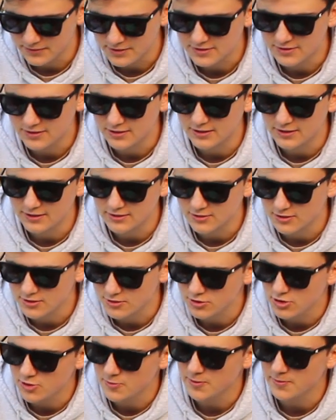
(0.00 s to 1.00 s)
these things are
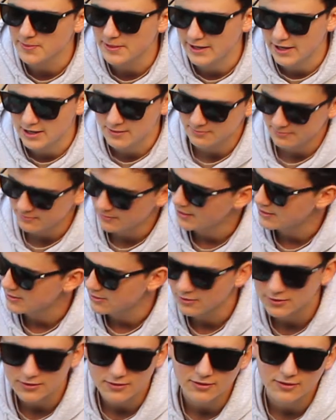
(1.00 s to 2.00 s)
super beat up. As
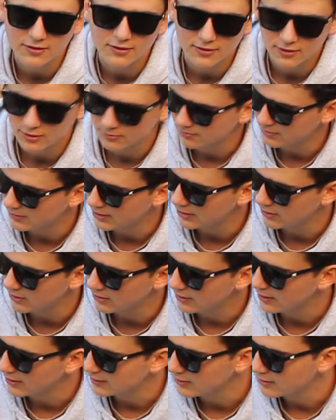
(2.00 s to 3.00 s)
you can see, they
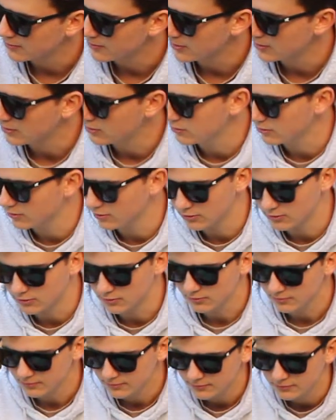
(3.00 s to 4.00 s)
look like they've been
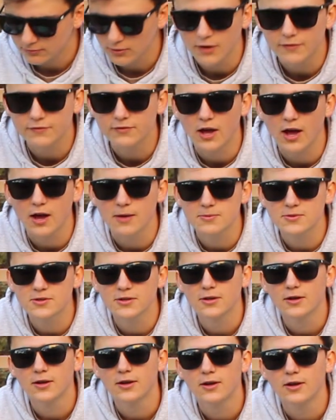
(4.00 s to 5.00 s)
through rough times.
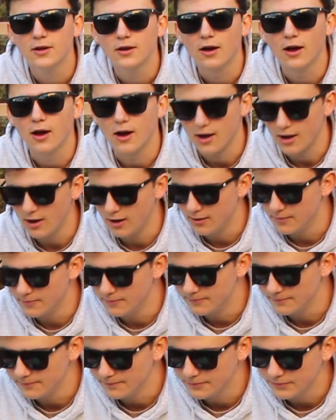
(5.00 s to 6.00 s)

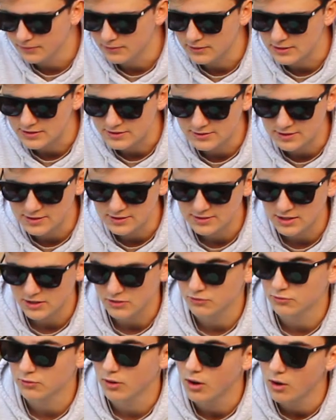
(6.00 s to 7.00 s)
These things I
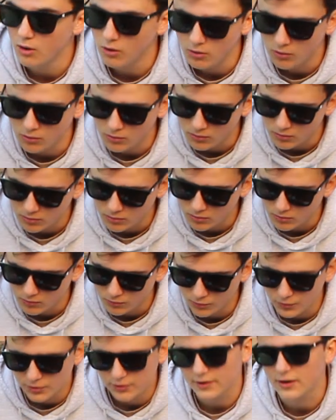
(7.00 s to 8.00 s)
throw
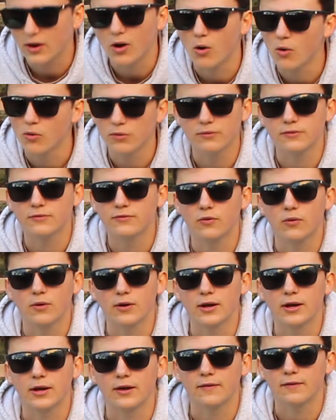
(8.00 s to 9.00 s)
really only
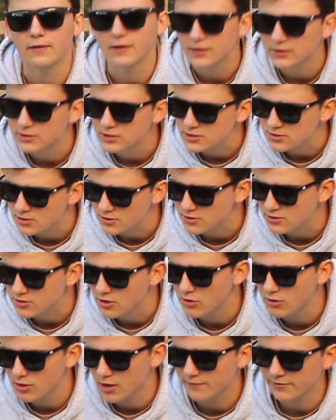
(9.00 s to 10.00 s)
forehand. They just are
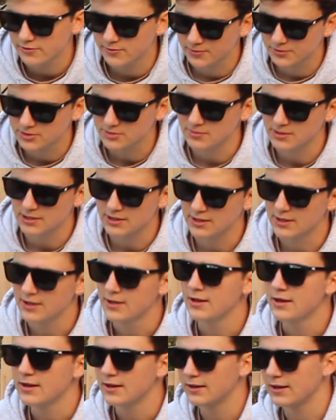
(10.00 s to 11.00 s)
so comfortable to me,
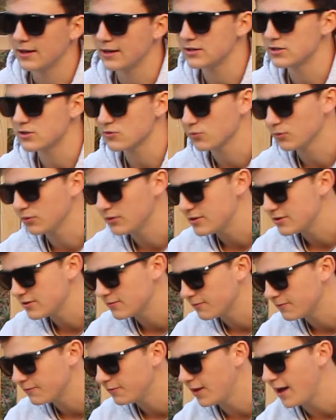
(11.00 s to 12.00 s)
and I can just release
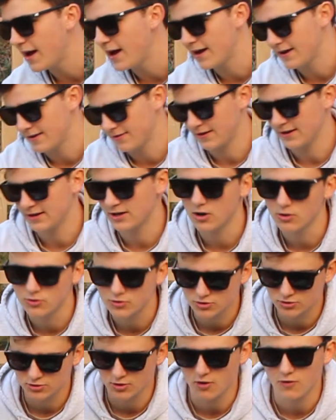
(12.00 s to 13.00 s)
them flat and they go
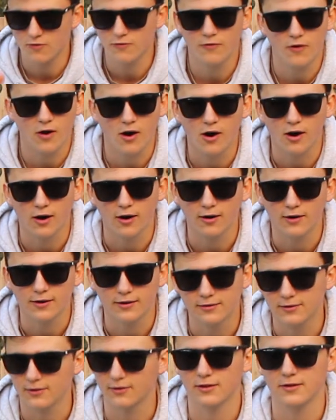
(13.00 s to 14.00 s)
so far
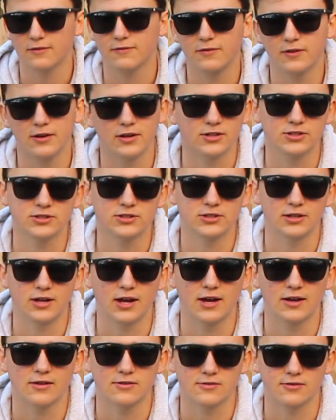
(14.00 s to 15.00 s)
until they finish and
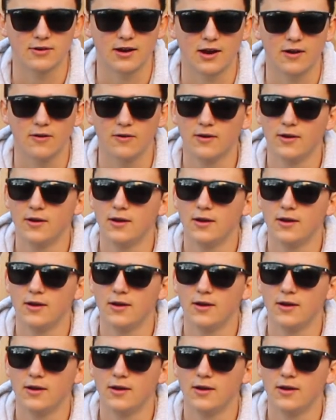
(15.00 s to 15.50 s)
hyzer out.